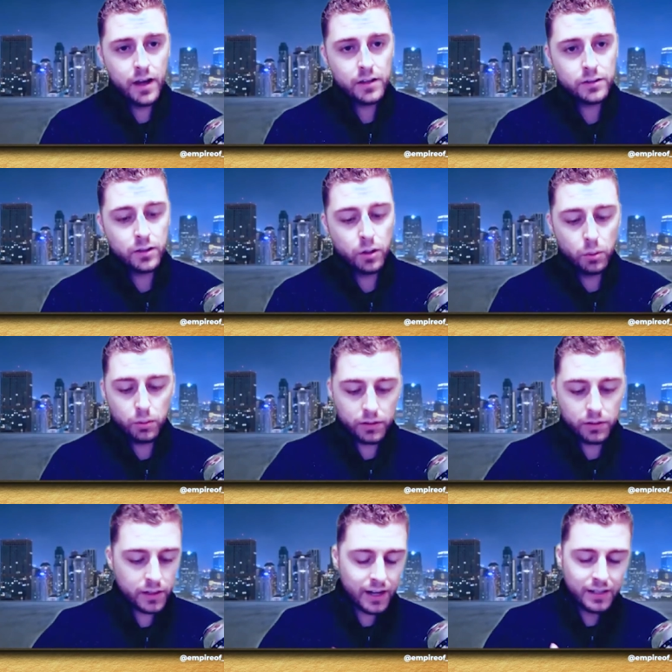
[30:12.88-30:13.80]
So
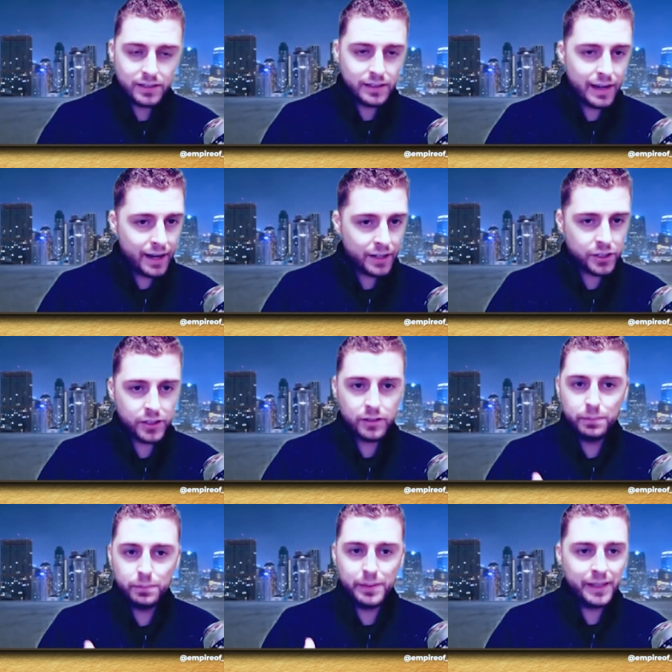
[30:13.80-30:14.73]
constant action,
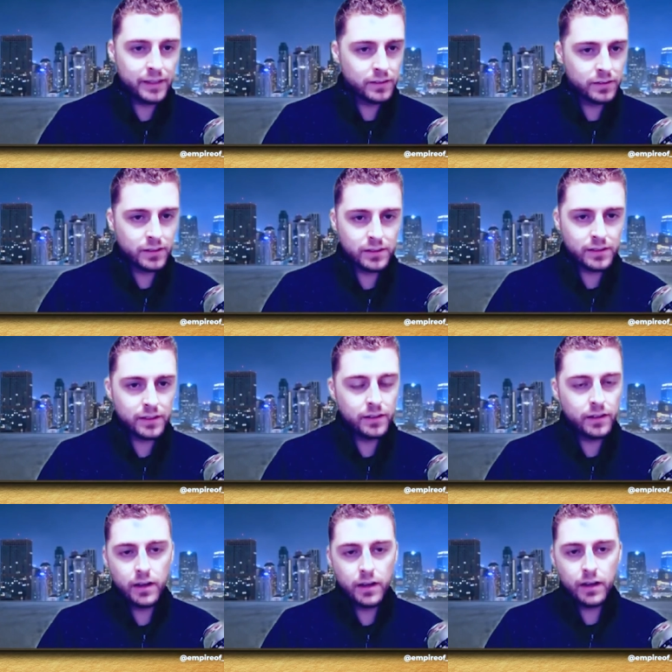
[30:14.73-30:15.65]
be consistent,
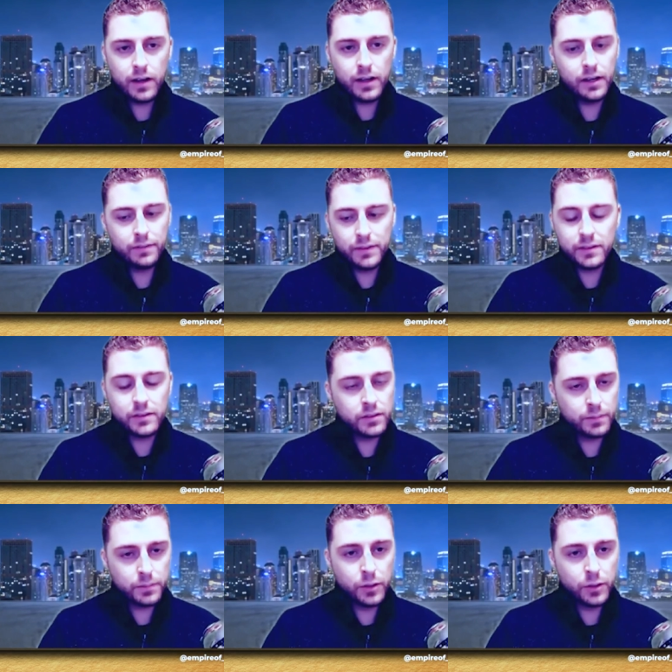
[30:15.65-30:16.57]
and if this is
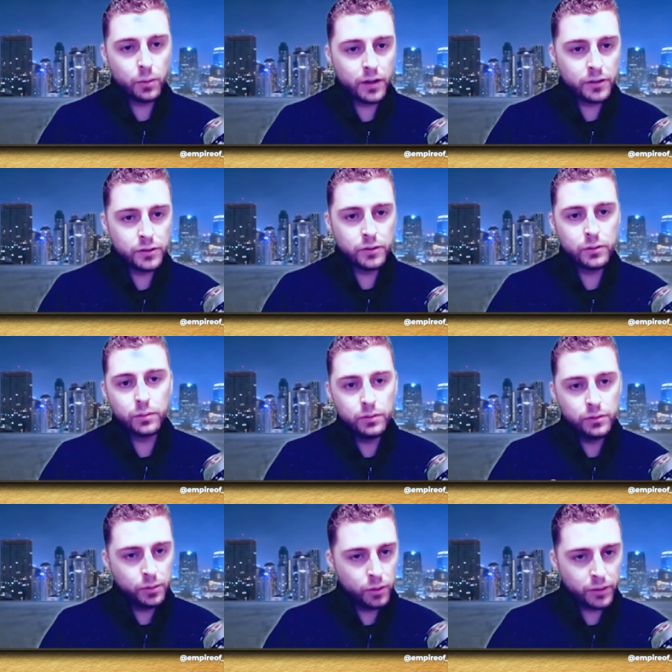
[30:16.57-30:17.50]
something you want to
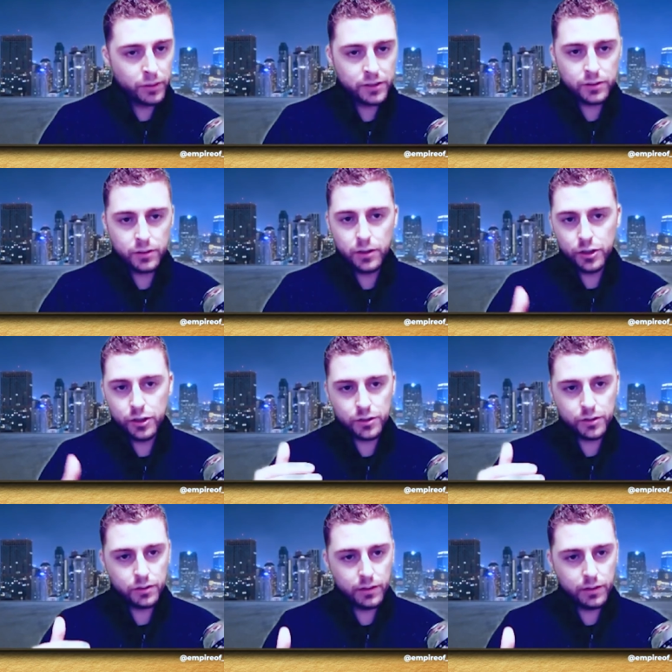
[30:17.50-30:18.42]
do the research.
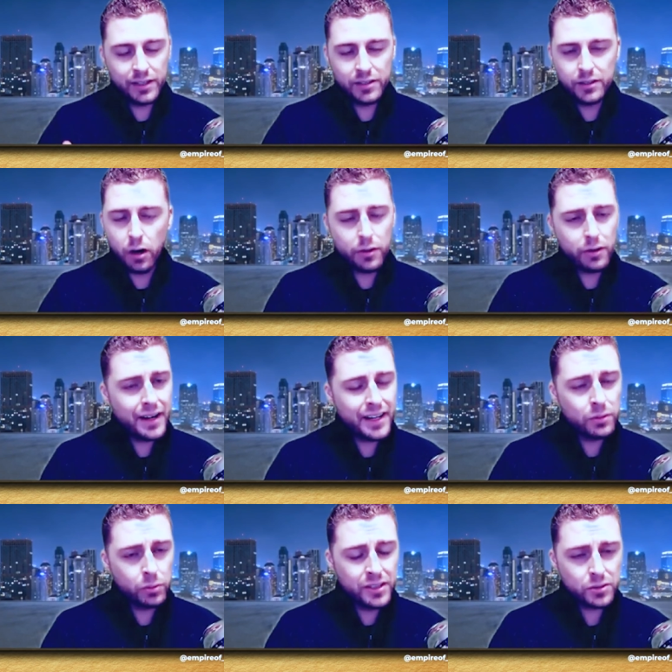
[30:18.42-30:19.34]
Are there any
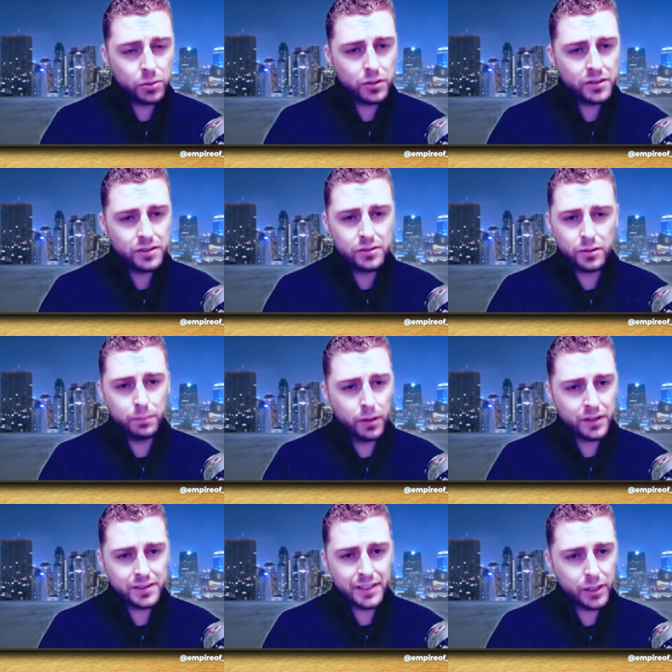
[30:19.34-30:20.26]
resources or
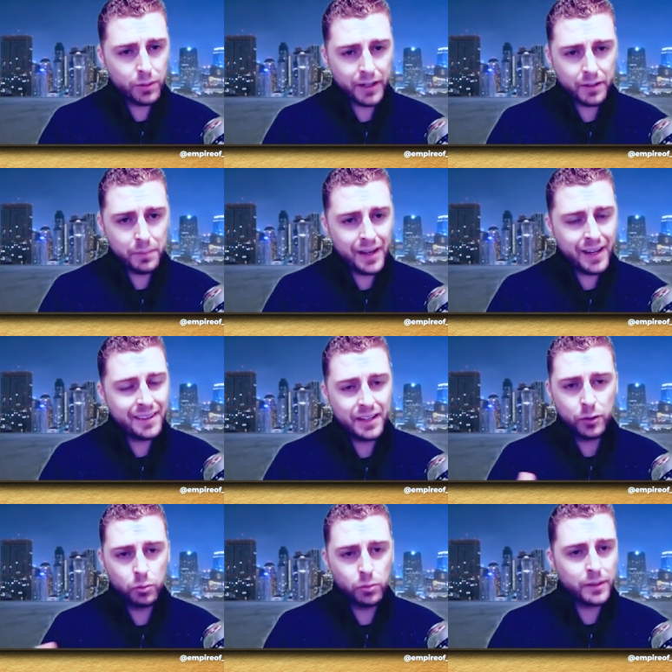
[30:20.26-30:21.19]
books that you recommend that you
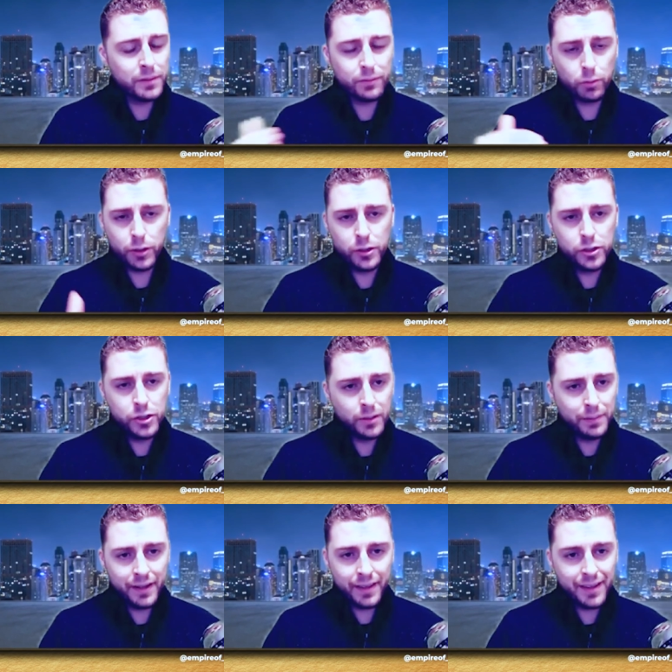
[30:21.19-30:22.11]
read before you jump
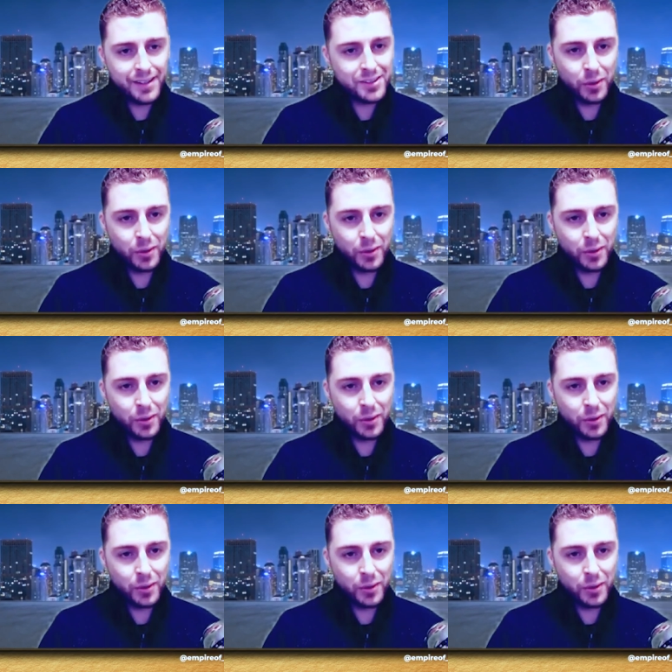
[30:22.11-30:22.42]
into this?